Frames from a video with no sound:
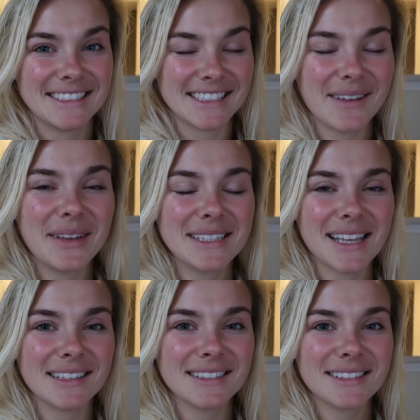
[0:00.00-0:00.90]
Does that make
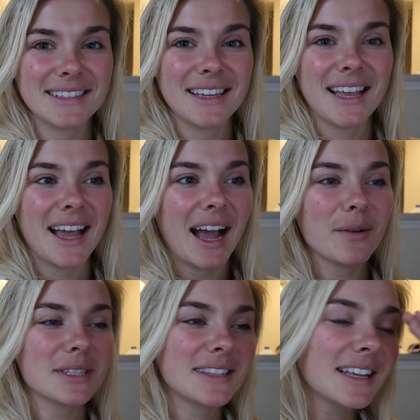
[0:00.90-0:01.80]
sense?
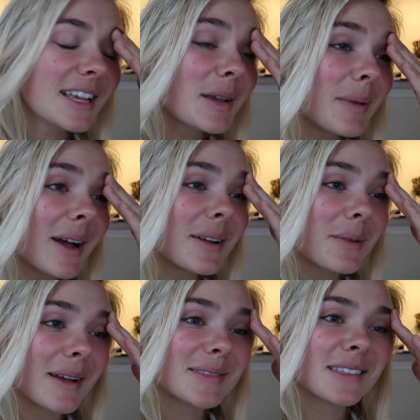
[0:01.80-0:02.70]
I was thinking about
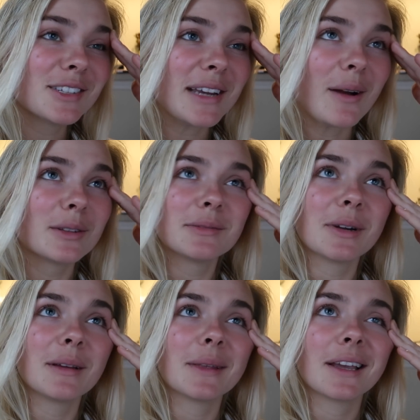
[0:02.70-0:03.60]
it while I was in the shower this
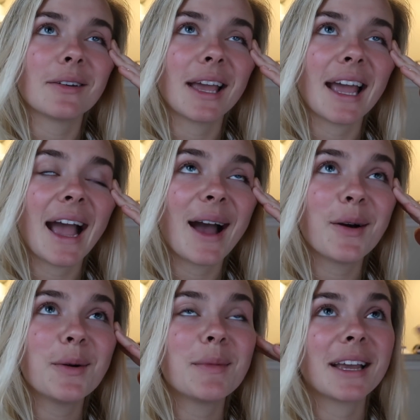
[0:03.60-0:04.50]
morning. I'm like, okay,
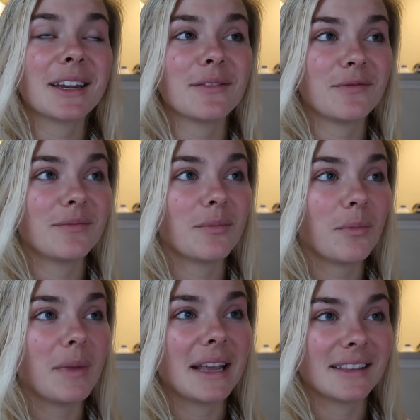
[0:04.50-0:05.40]
how am I gonna
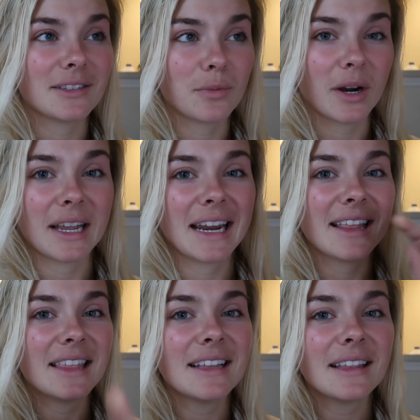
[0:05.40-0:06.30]
make this work? And
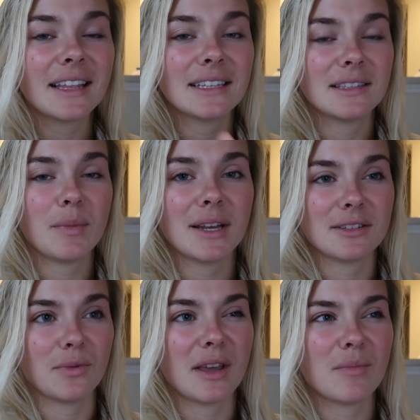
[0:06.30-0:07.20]
I think that that's the
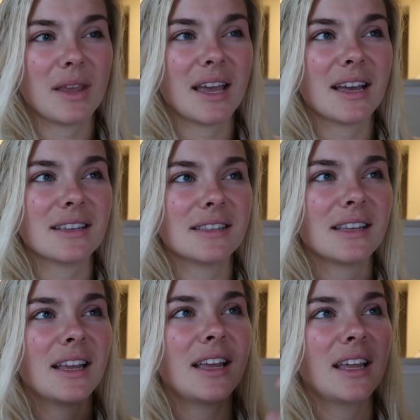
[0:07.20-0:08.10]
best way, because
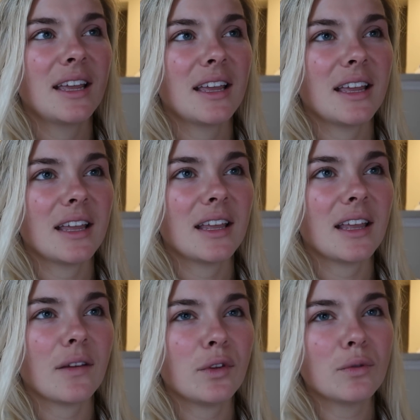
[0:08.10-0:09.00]

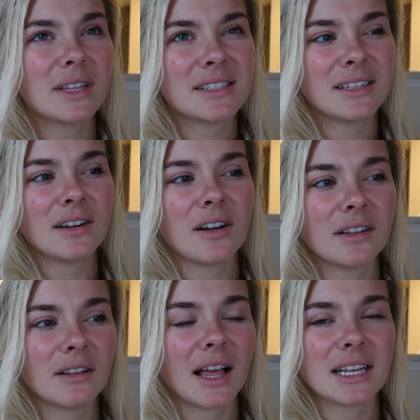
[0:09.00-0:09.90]
if you listed it
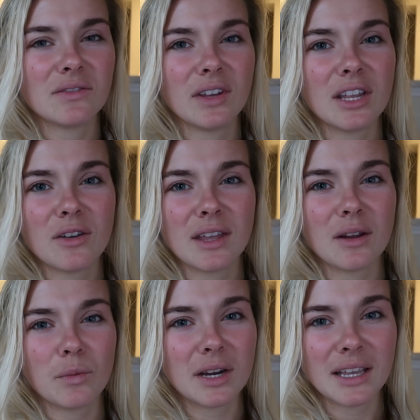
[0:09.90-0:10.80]
on the last video, then
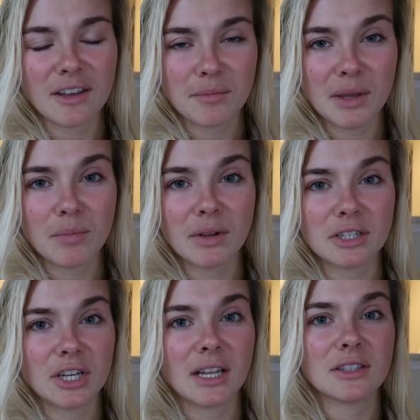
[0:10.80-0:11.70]
it wouldn't give people
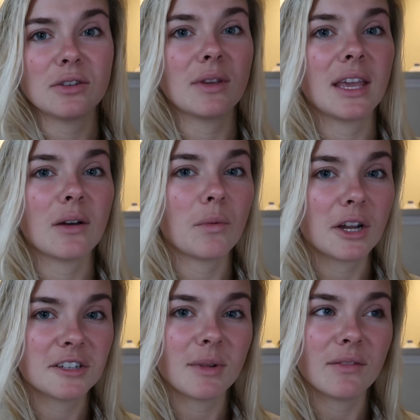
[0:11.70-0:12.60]
a chance who can't
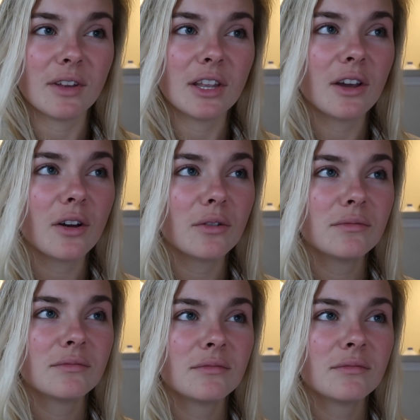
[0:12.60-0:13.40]
watch my video